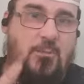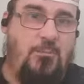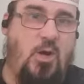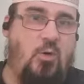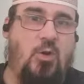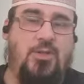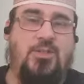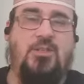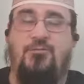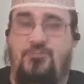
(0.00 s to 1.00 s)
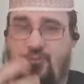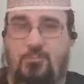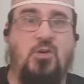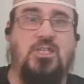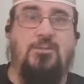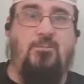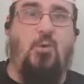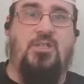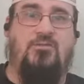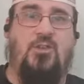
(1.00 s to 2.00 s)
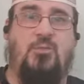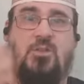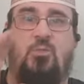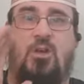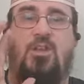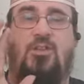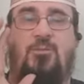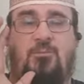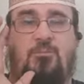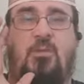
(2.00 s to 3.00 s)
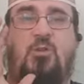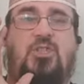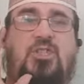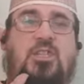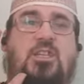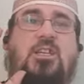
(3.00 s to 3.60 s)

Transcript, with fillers: Poland, from Muslim point of view, is one of the most